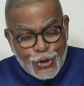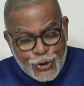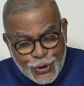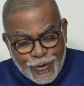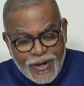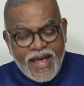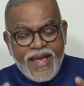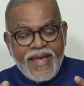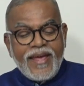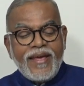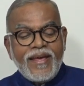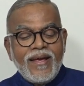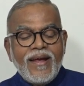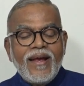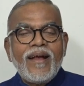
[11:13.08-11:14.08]
Today,
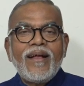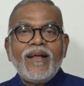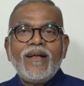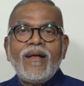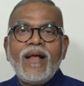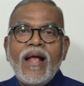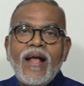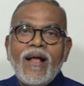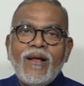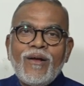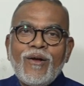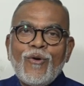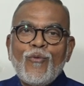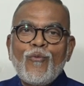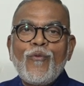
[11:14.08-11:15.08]

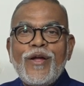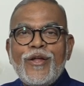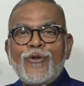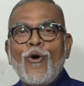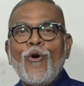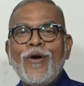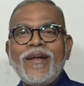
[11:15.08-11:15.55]
we know